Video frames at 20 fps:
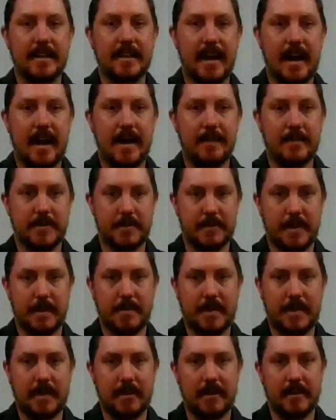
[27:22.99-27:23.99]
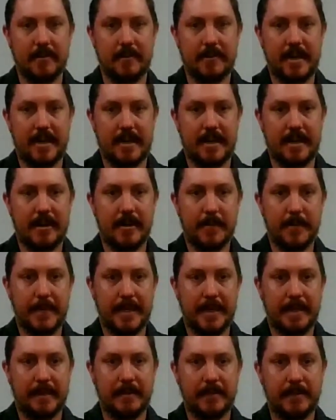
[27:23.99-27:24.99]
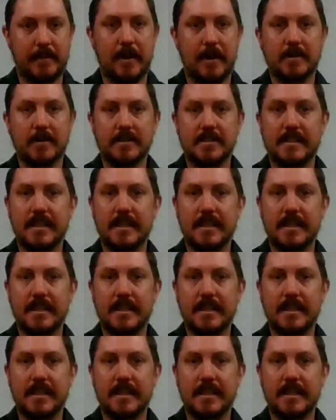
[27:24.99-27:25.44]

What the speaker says: There's probably a lot of that helping growers